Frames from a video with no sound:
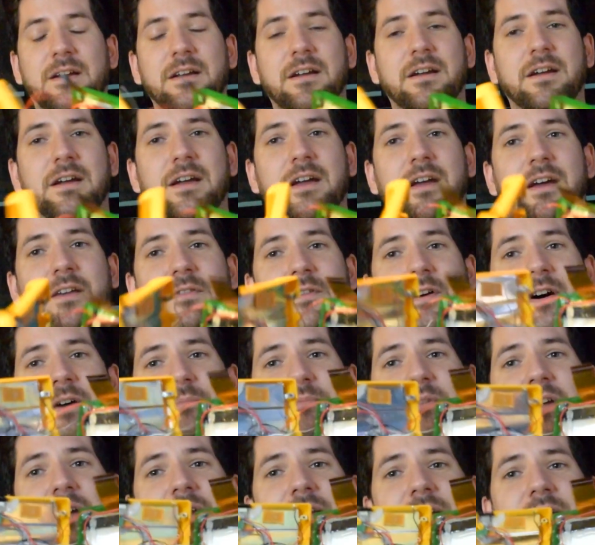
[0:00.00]
and the
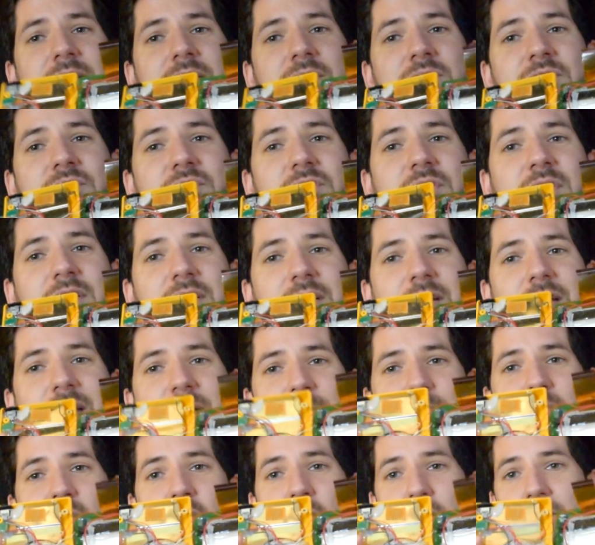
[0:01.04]
update is,
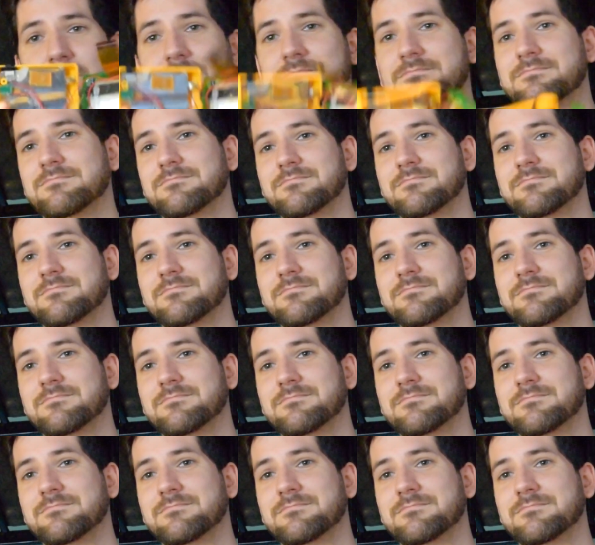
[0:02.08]
it broke.